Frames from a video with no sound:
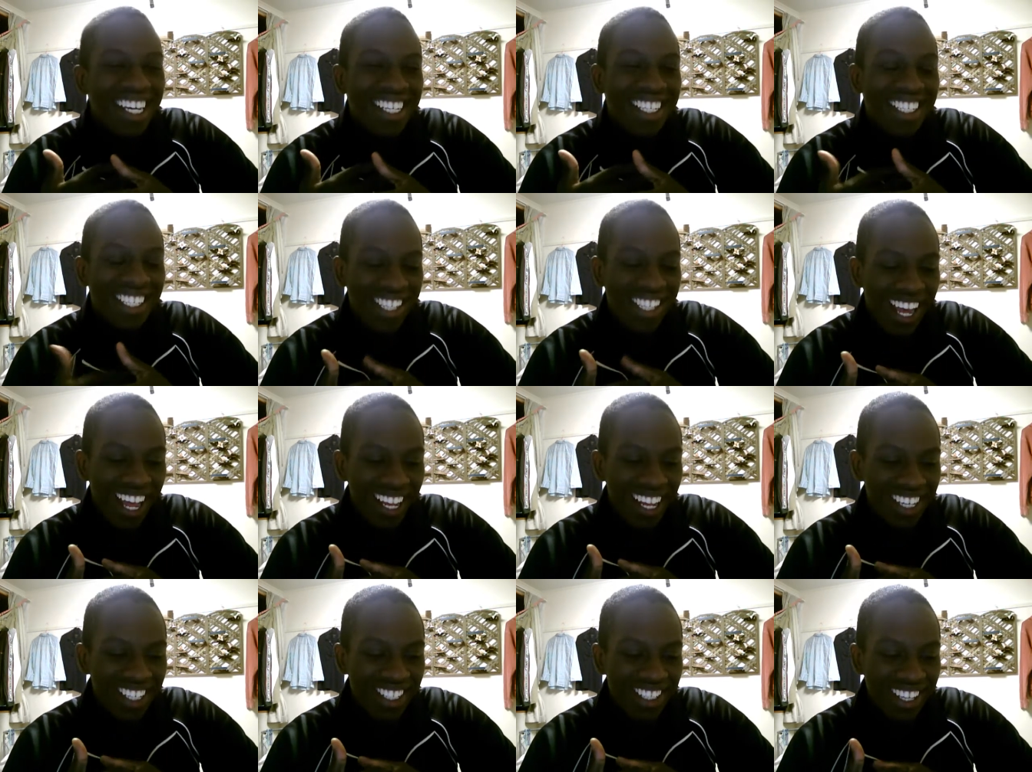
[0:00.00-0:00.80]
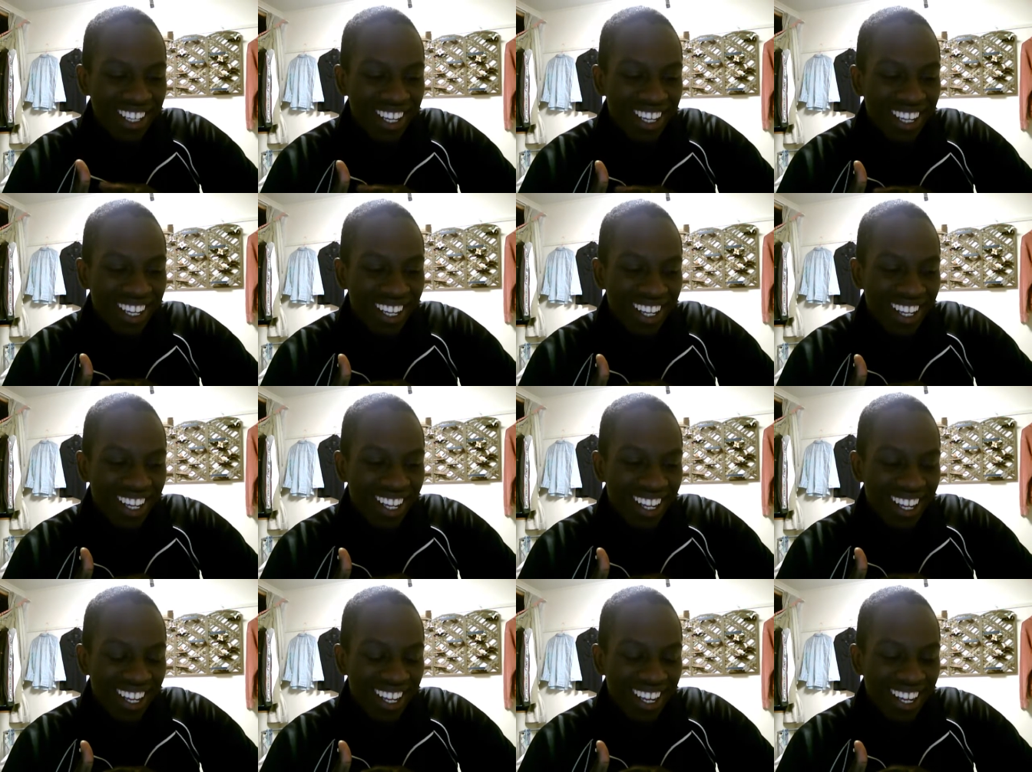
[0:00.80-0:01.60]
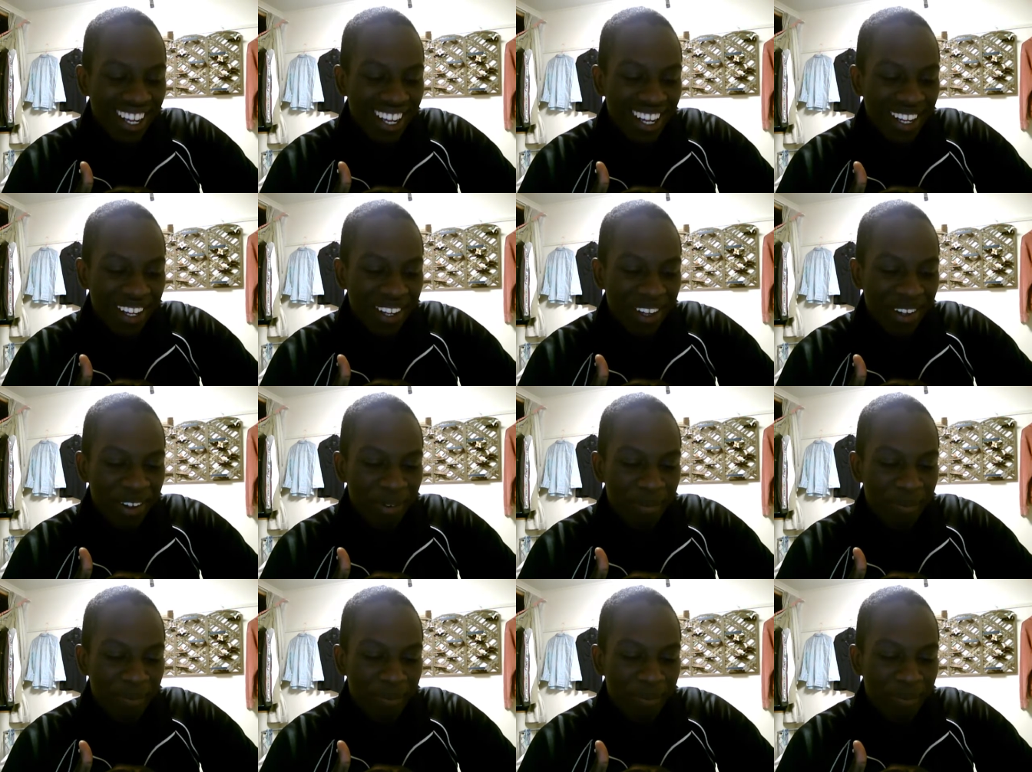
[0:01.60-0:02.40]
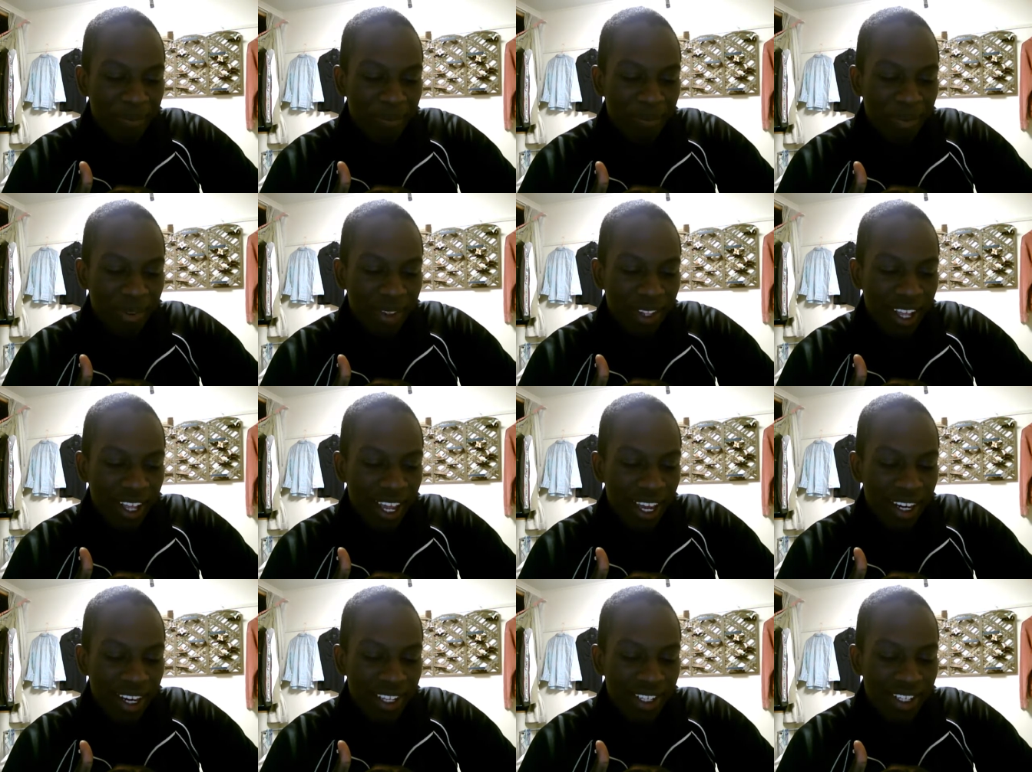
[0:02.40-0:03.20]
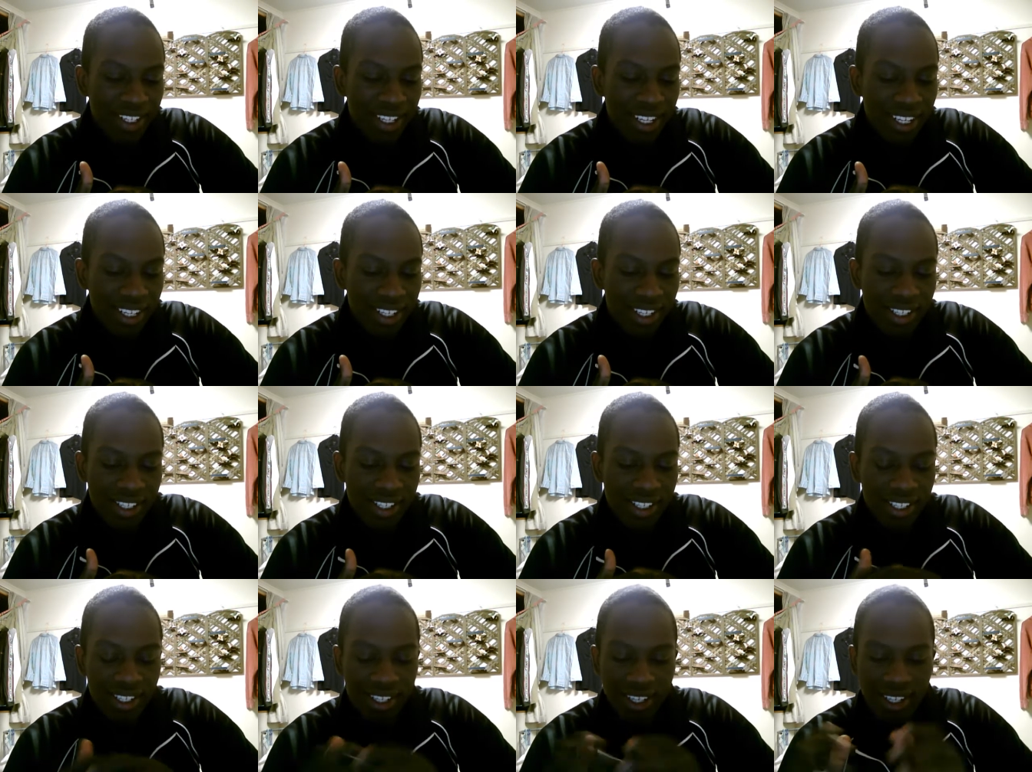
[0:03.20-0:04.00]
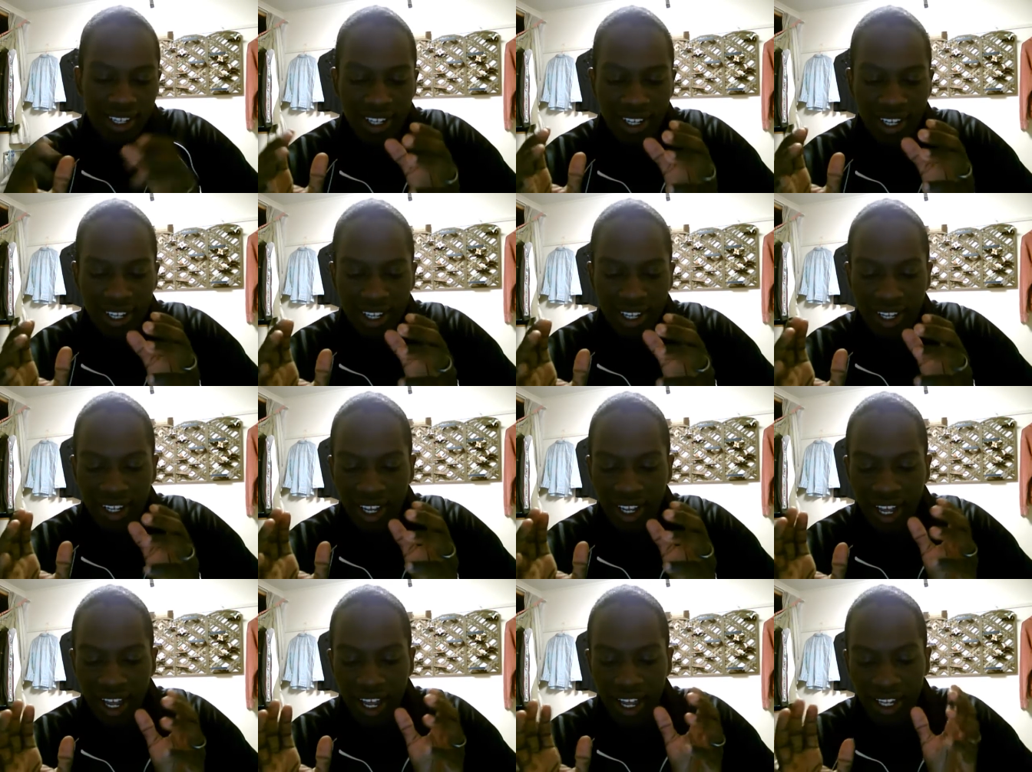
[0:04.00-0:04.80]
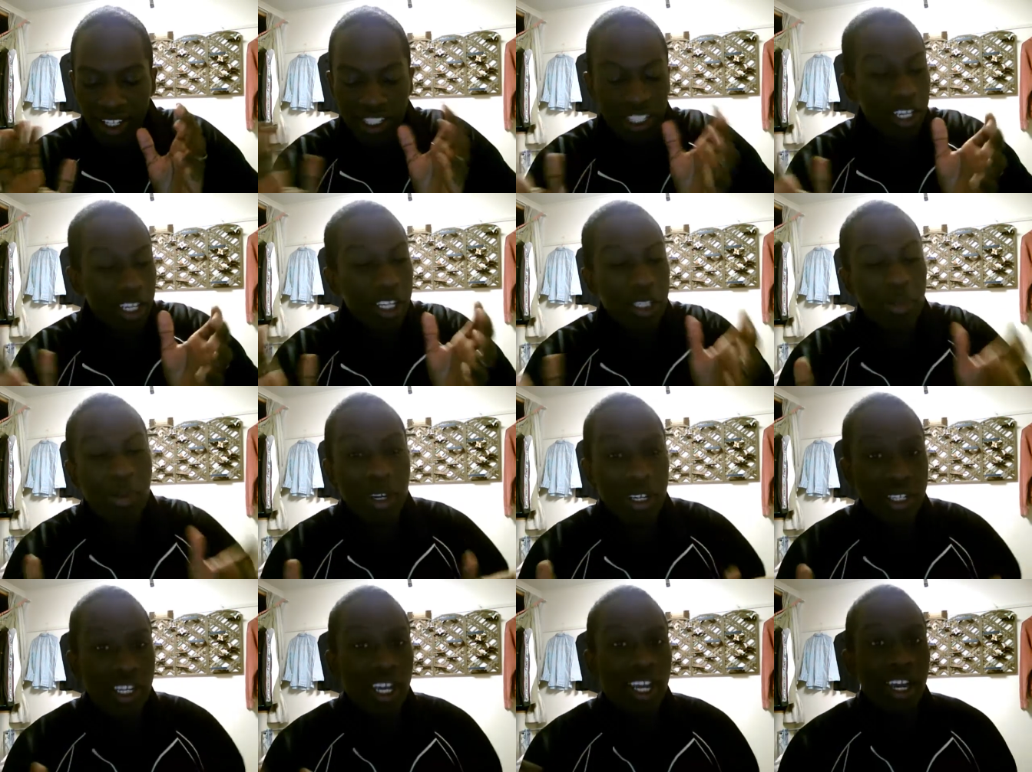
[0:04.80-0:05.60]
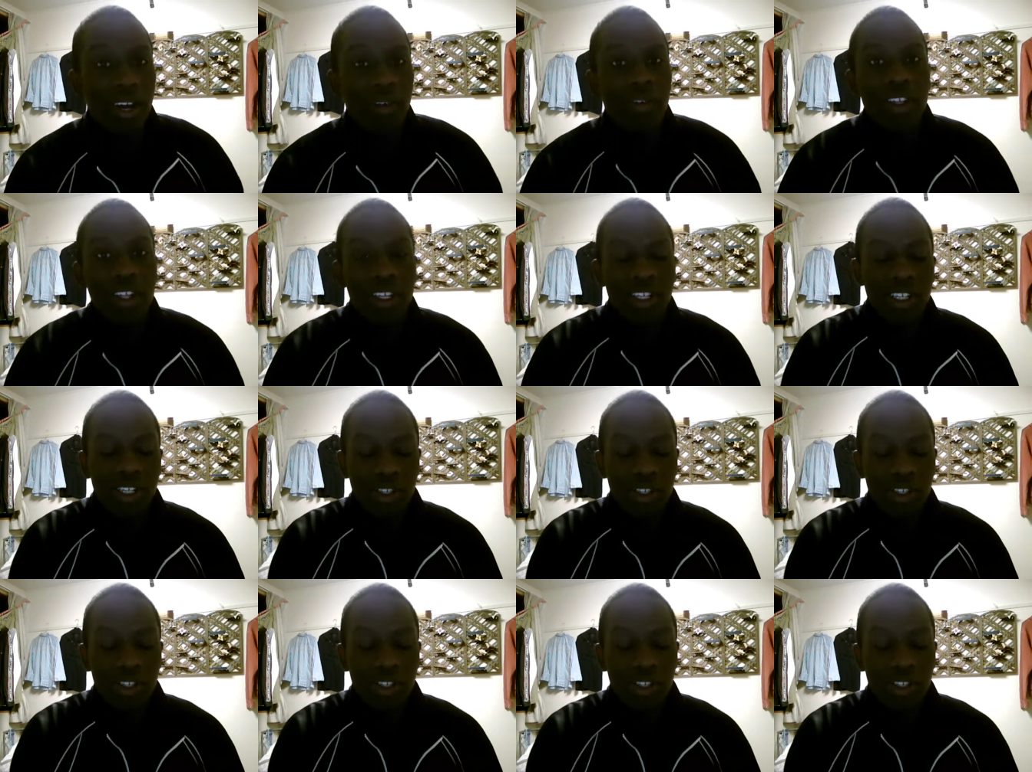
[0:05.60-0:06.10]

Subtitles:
It's challenging. Um, and it's an experience I can't really